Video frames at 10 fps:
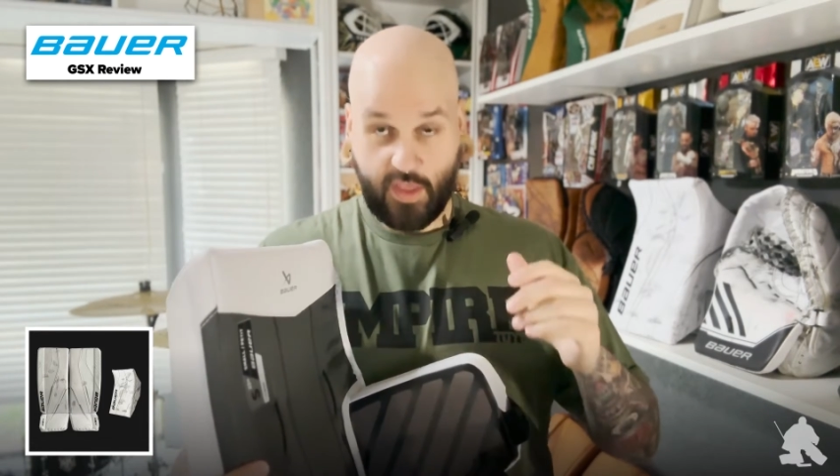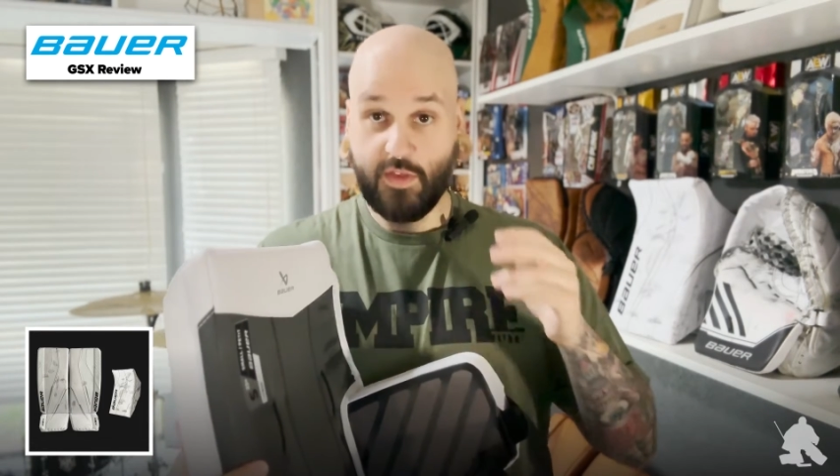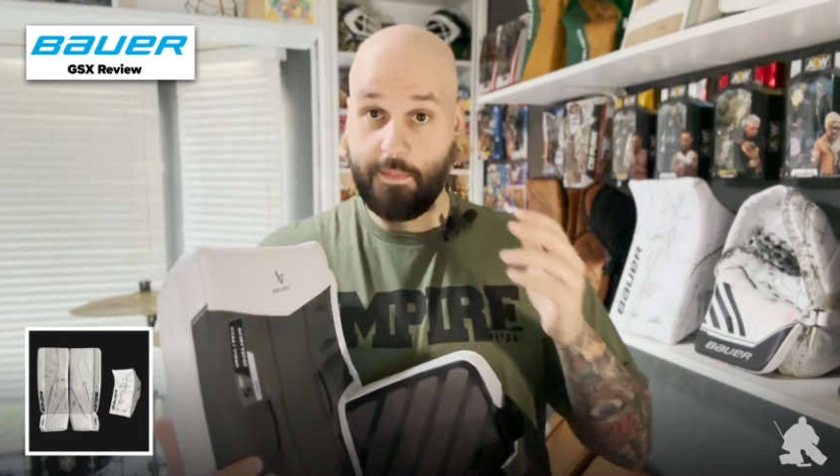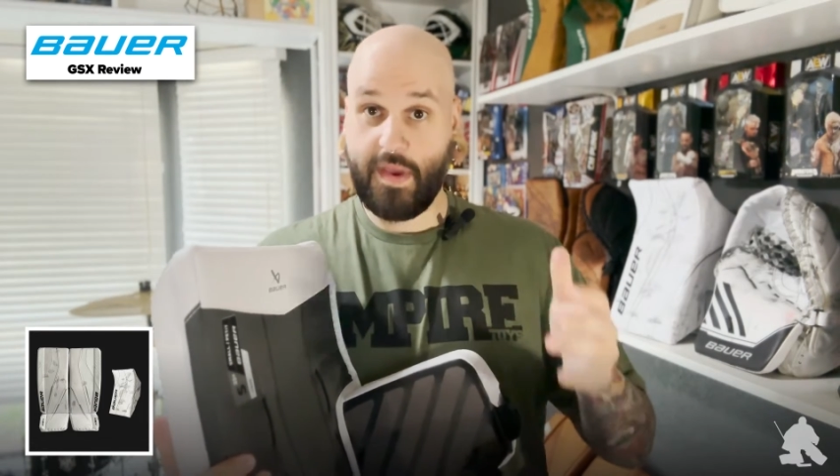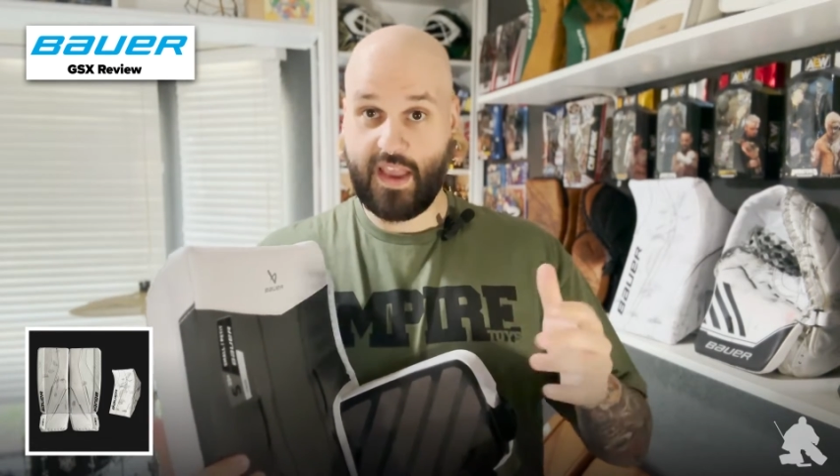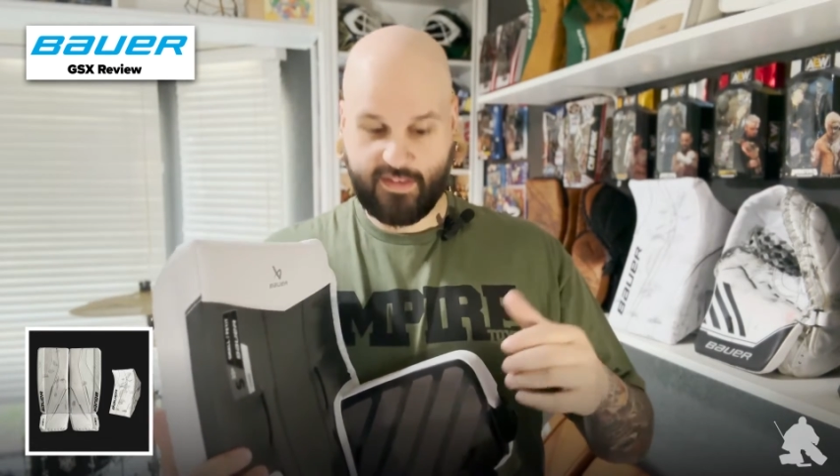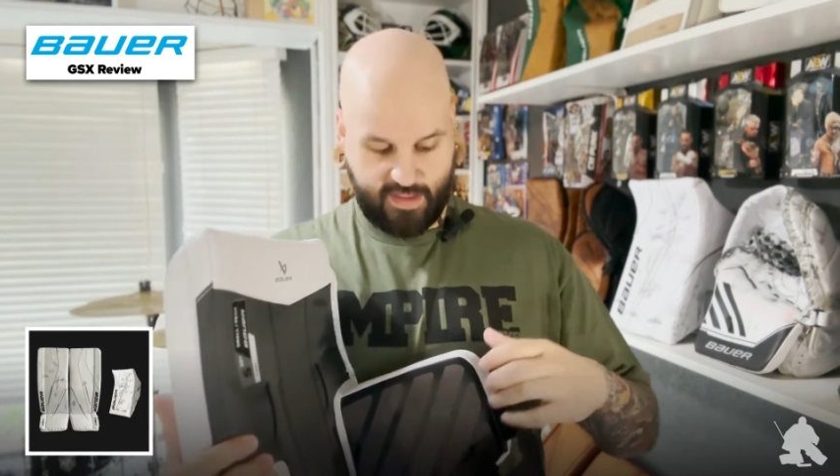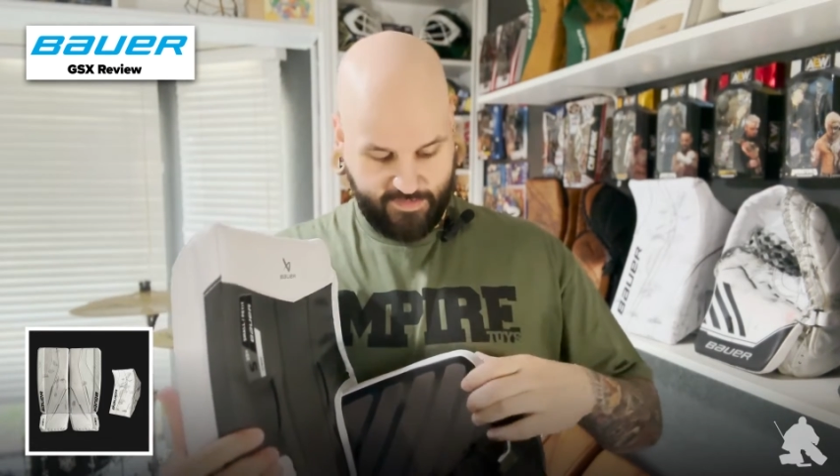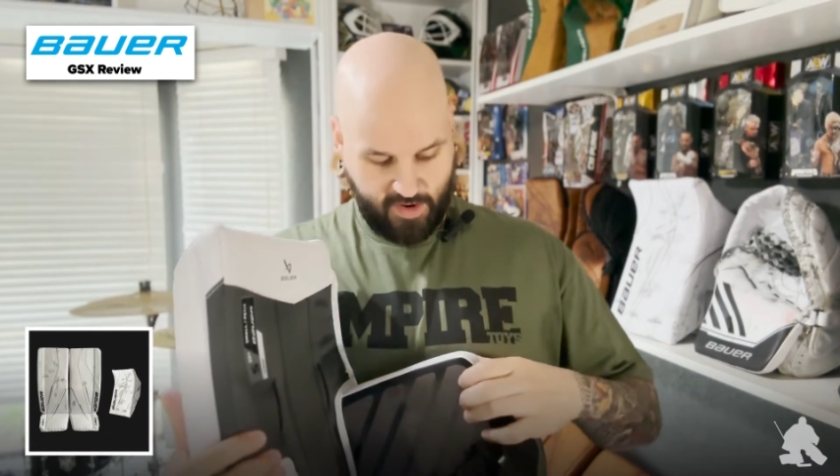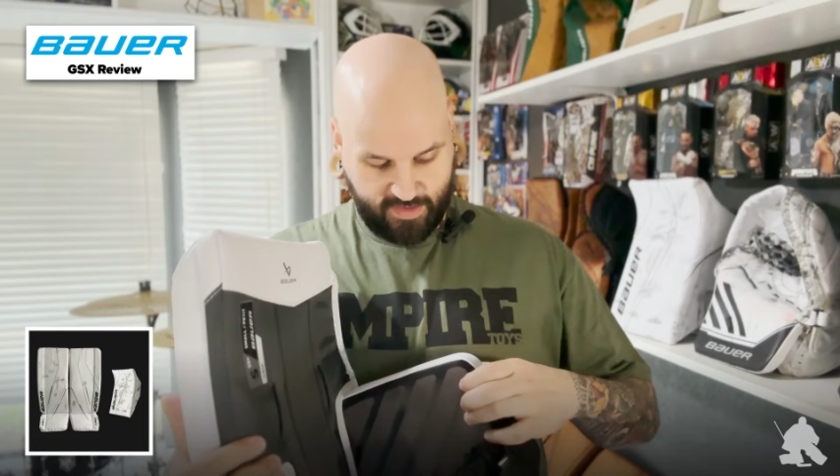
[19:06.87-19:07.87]
The biggest
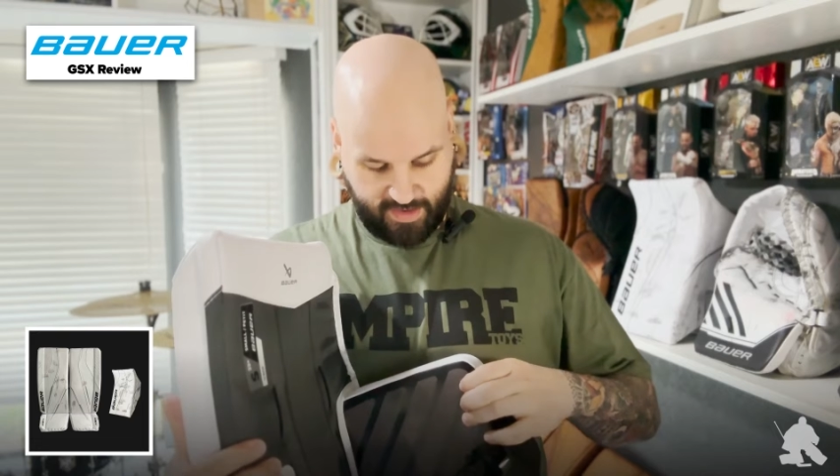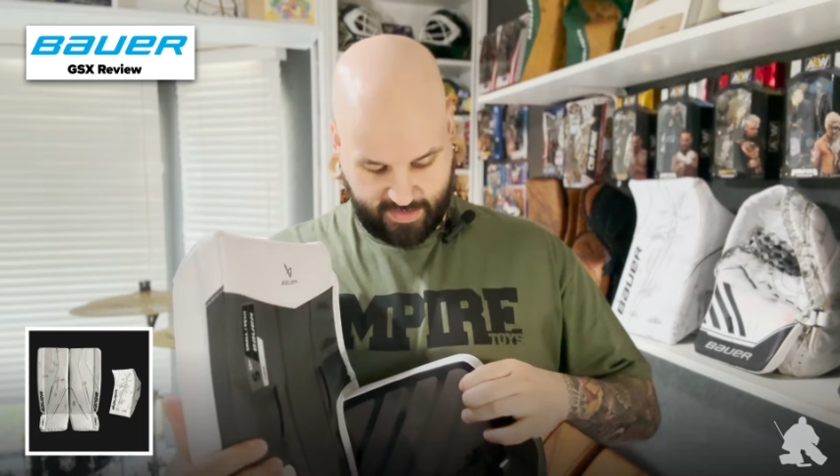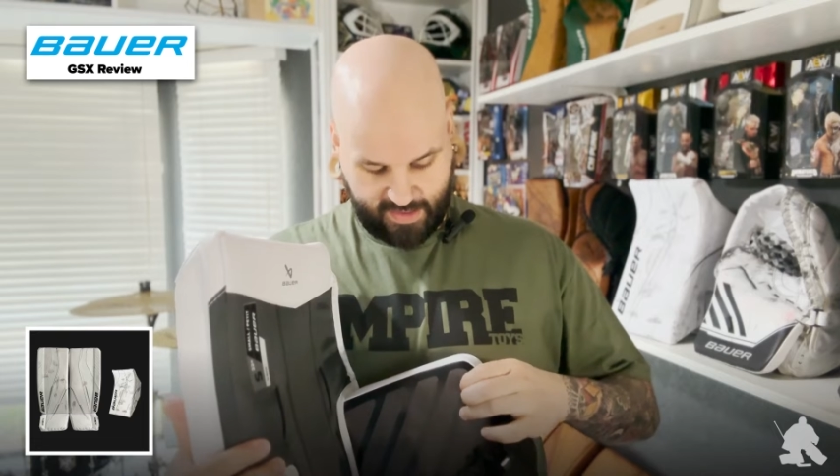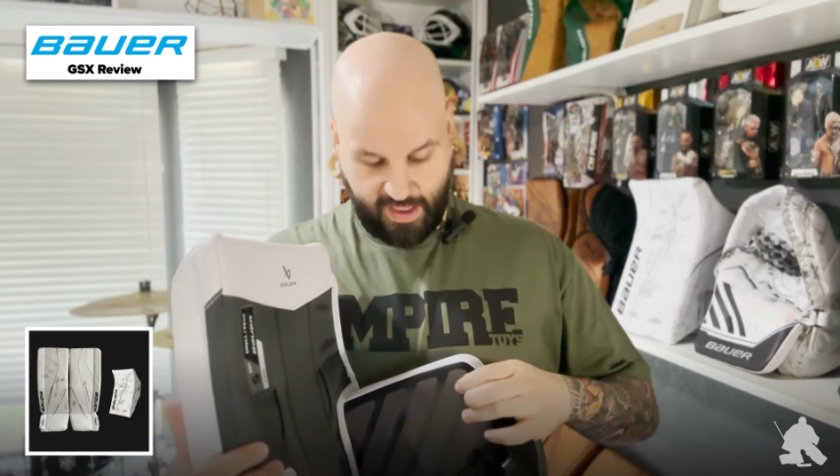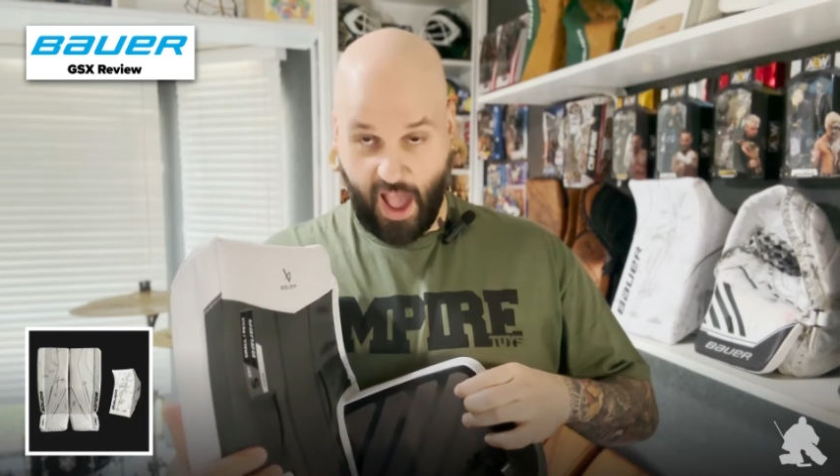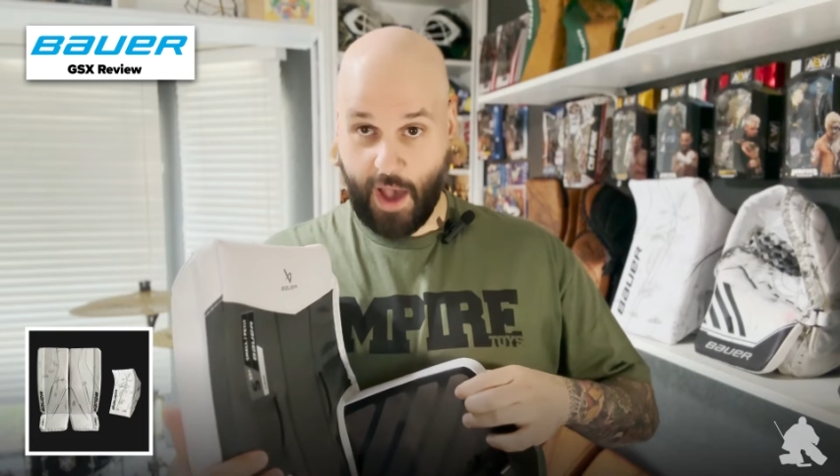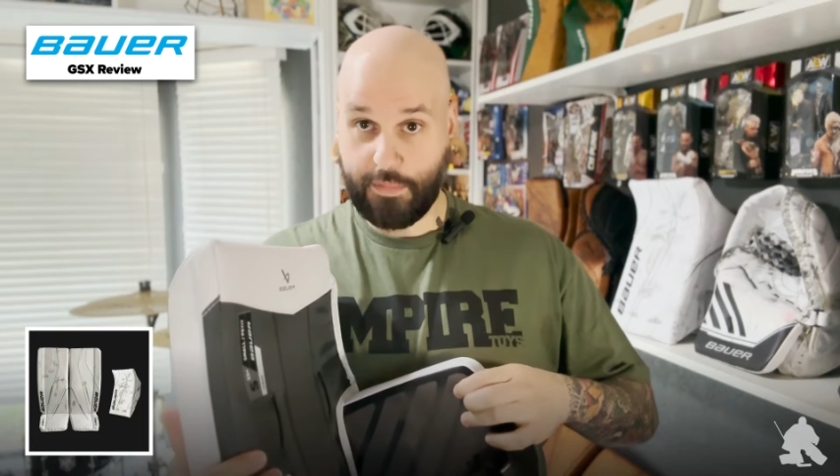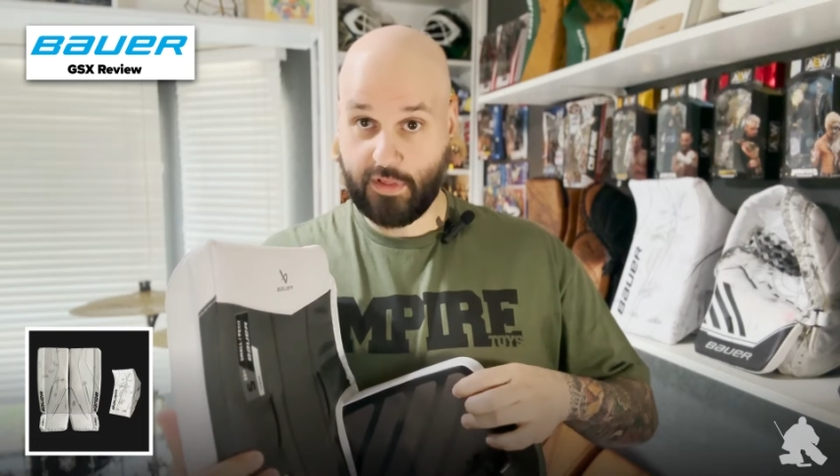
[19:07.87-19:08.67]
difference is the top